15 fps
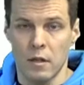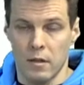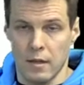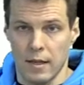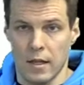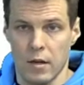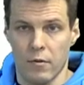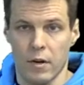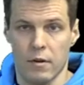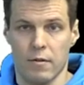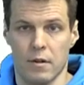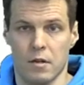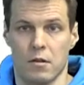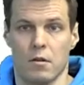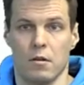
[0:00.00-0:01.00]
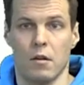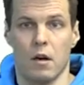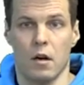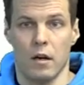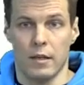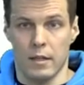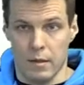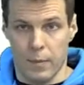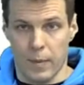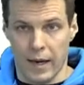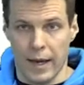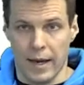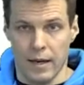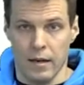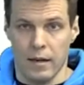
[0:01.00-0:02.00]
then the regression is a
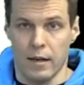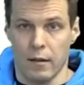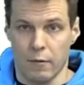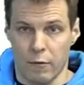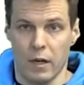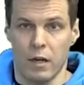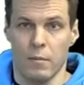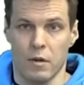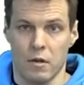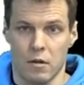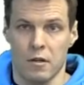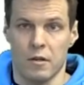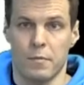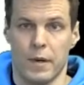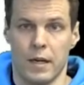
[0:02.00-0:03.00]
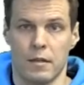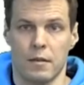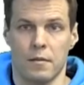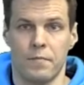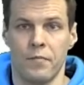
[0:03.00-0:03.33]
plane in three-dimensional space.